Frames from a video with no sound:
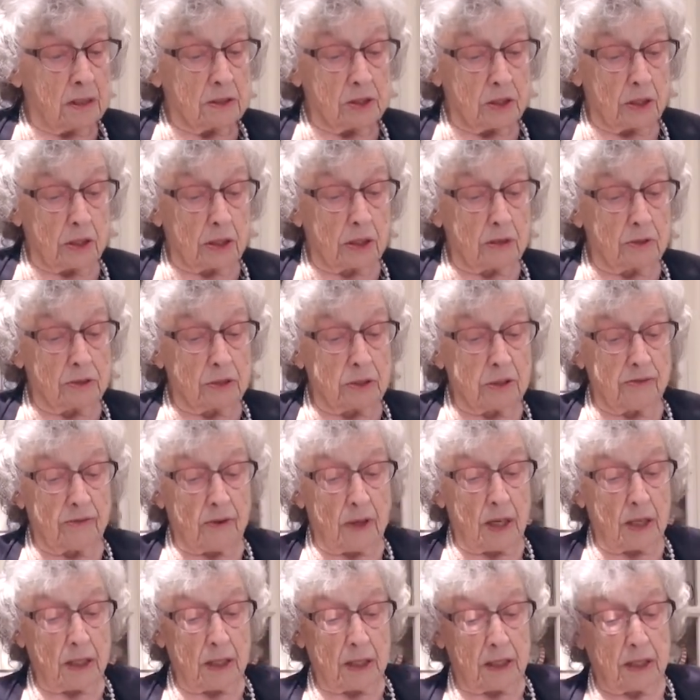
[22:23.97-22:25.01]

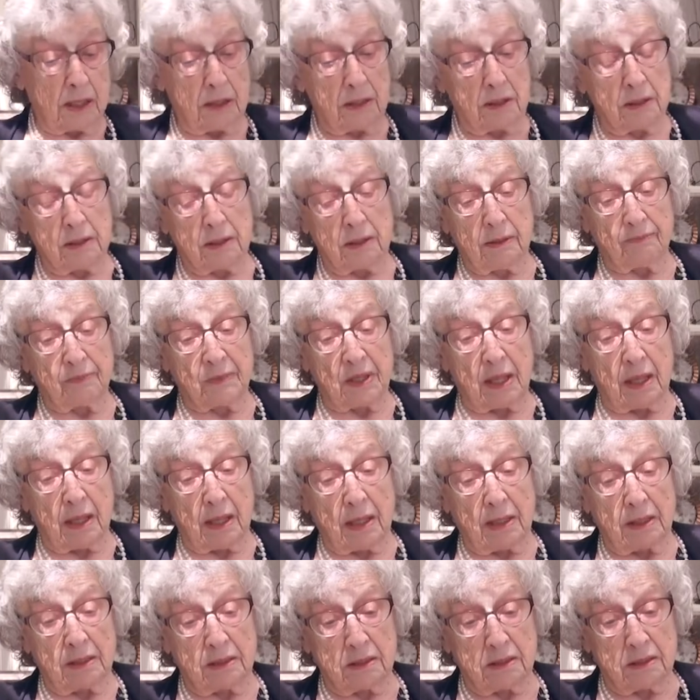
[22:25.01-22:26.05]
Czechoslovakian
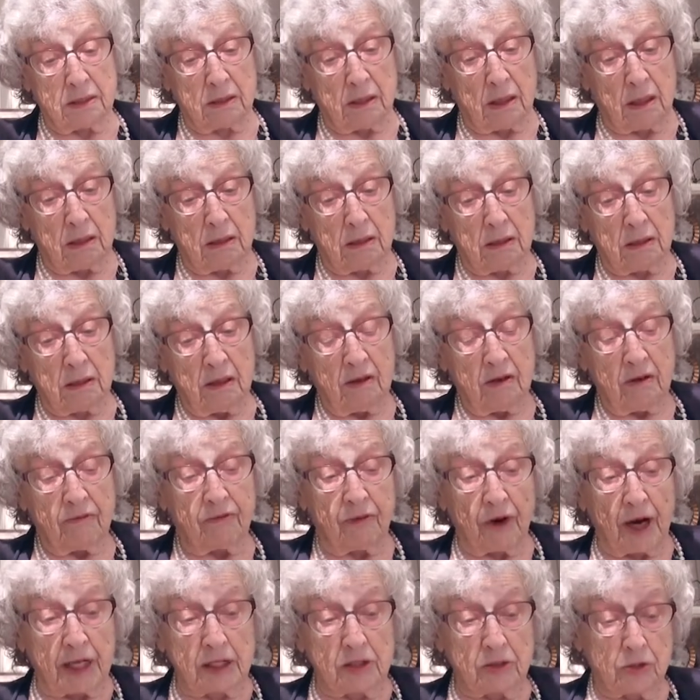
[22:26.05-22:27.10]
and
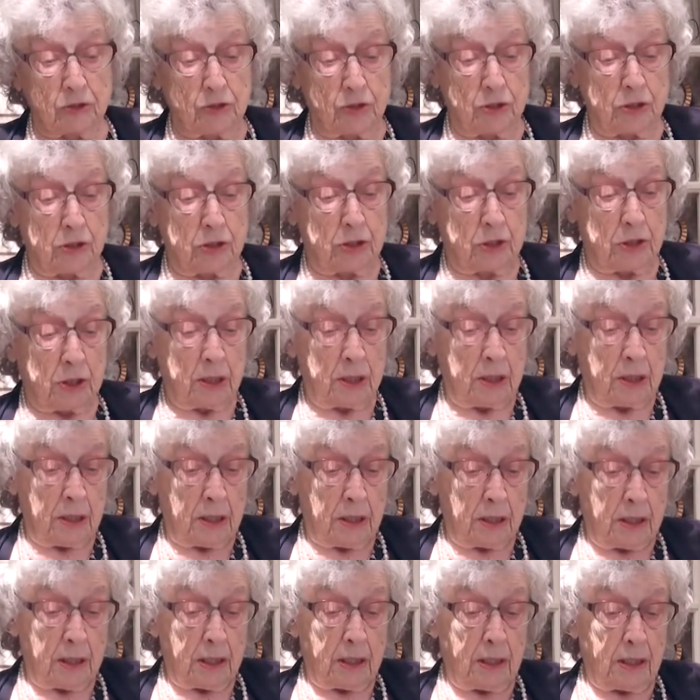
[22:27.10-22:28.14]
French,
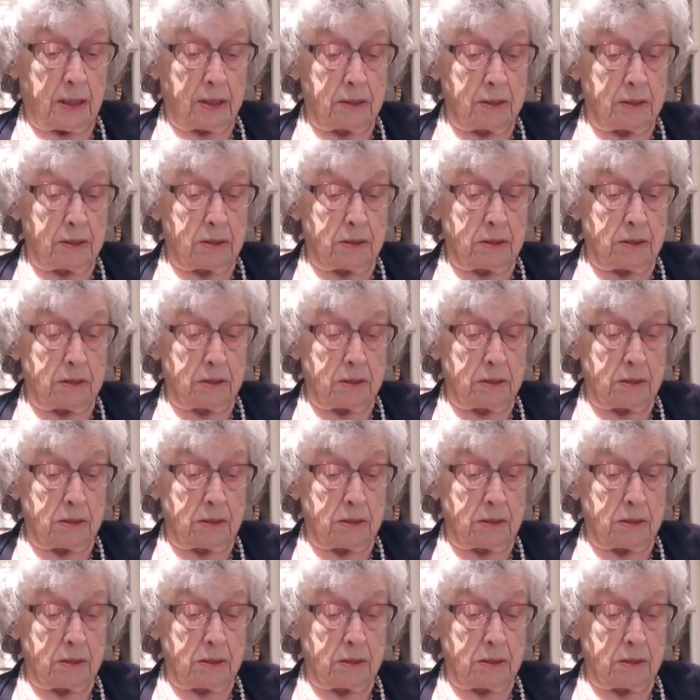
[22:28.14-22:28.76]
and